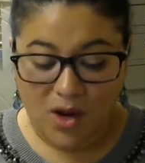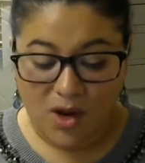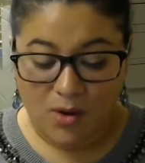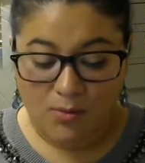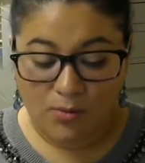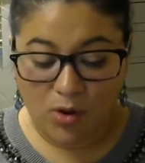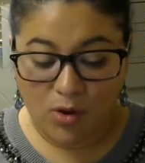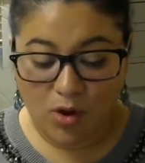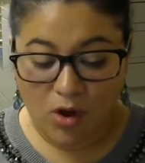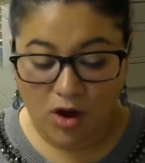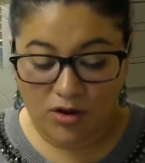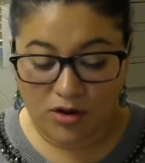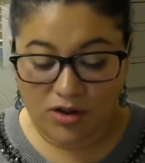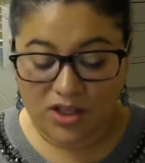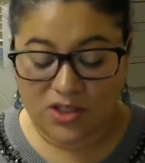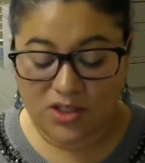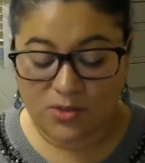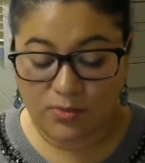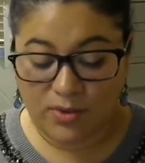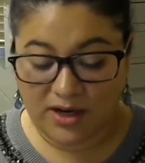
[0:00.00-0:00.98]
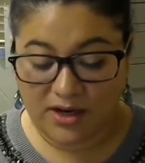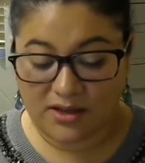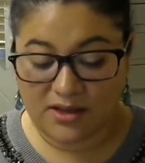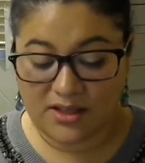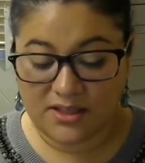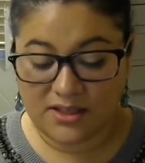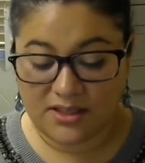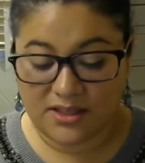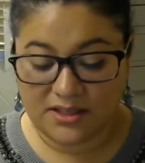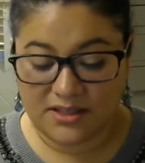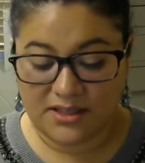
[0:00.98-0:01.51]
prolong the spread of
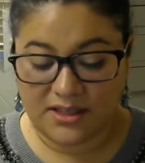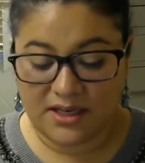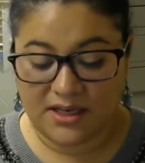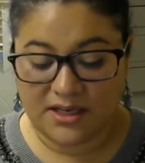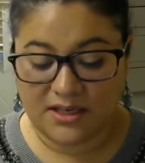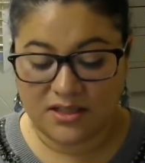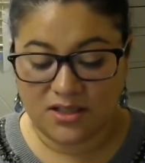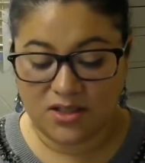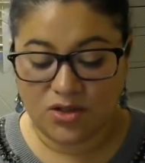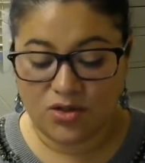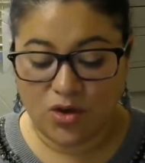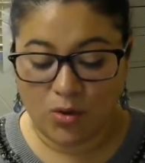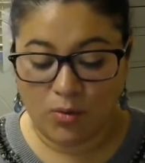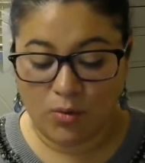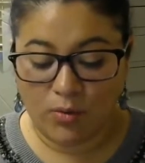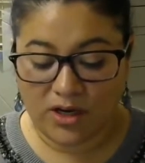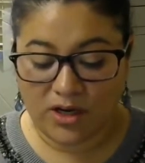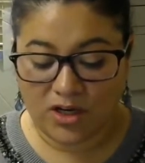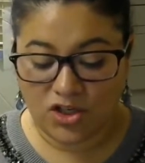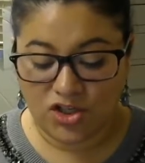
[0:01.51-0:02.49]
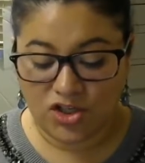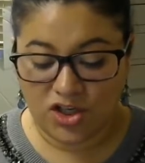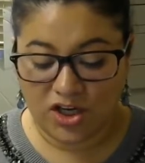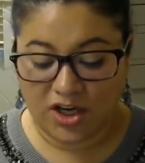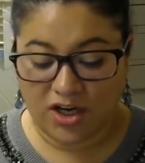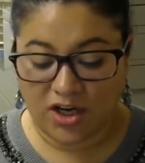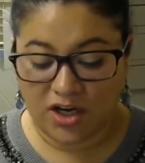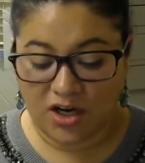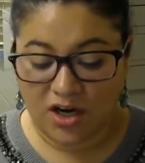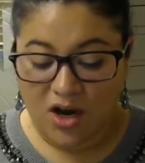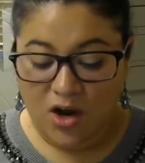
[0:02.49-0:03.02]
this disease. You don't want to
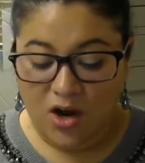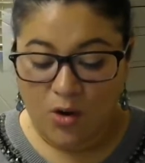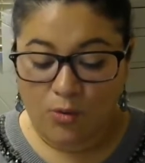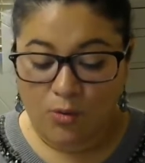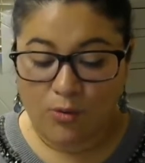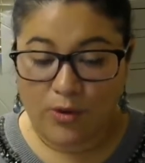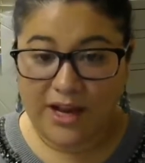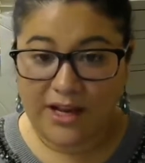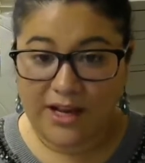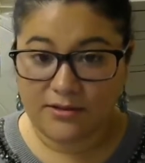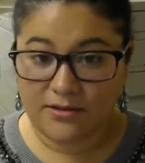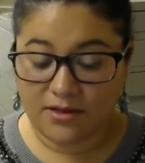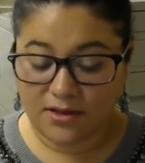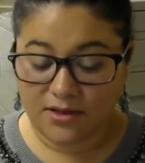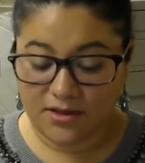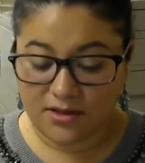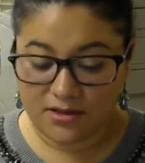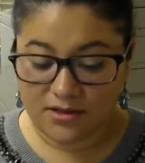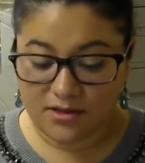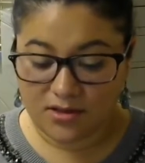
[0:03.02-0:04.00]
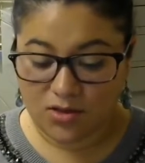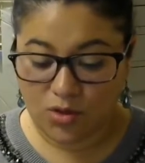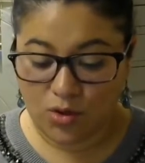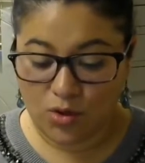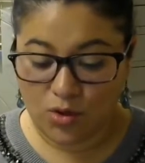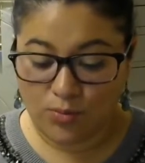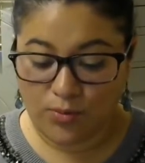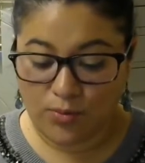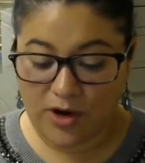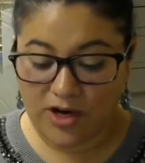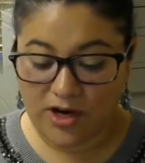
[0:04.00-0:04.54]
share razors,
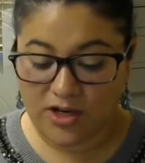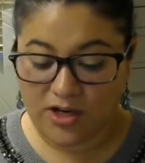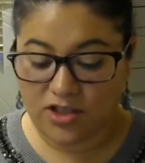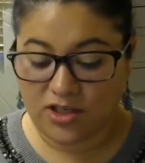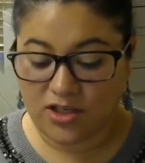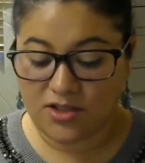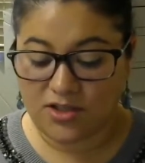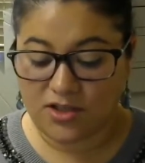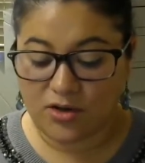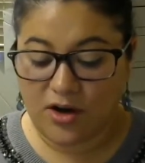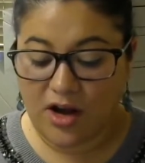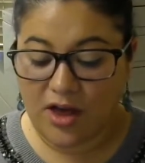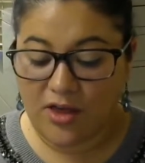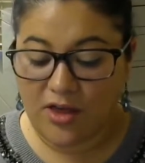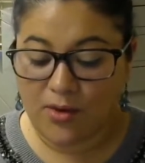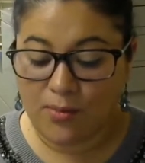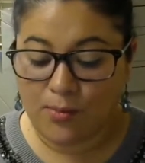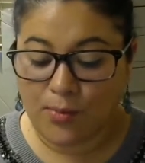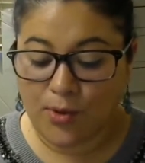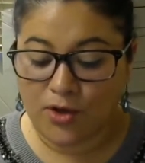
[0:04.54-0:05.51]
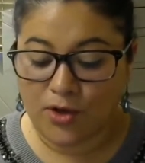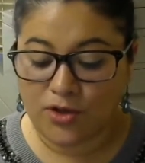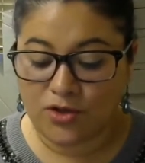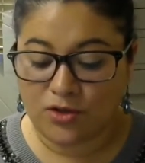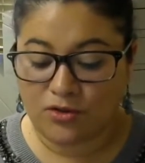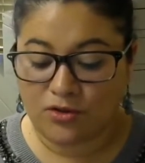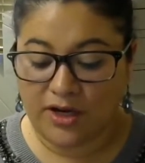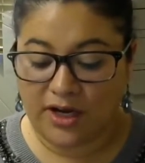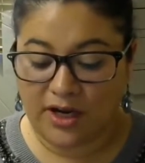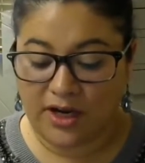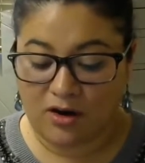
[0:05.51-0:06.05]
toothbrushes, or other personal
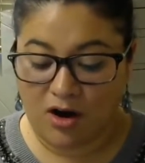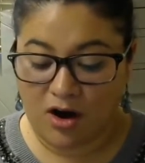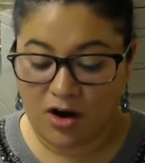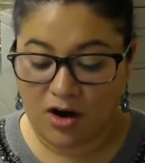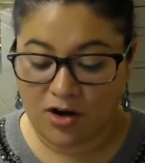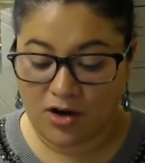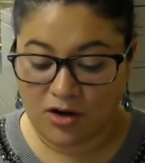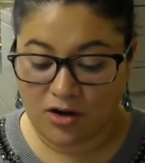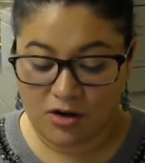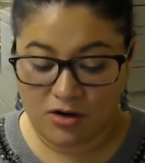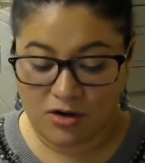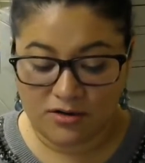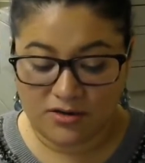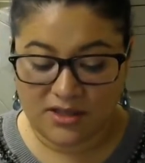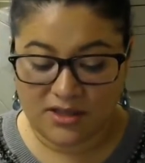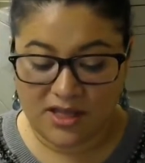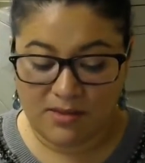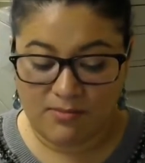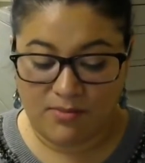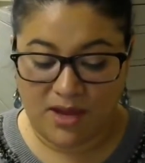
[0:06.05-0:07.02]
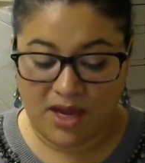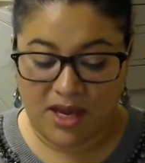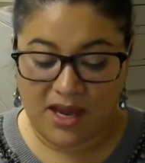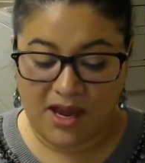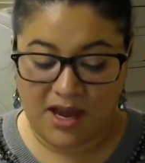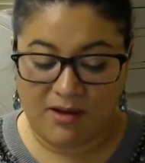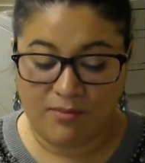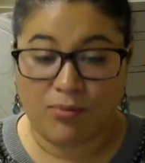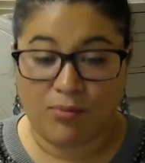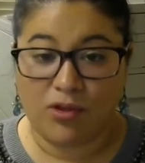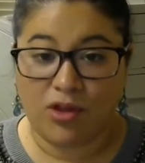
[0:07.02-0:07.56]
care articles that may
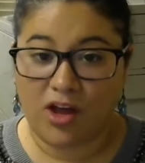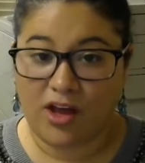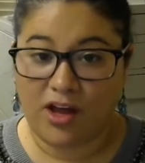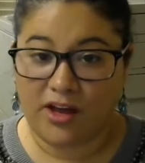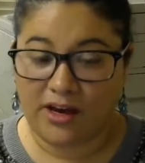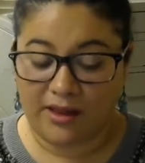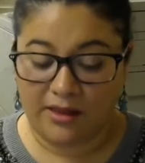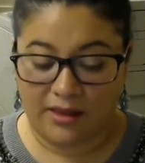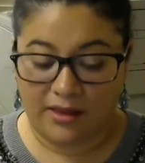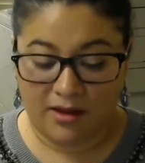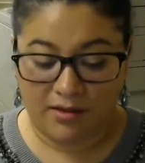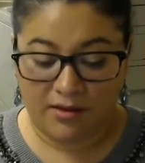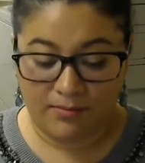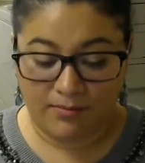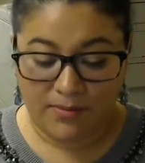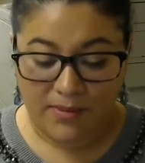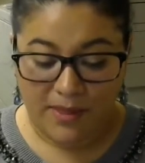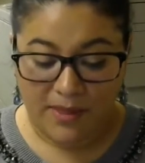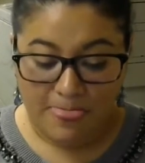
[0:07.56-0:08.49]
have blood on them.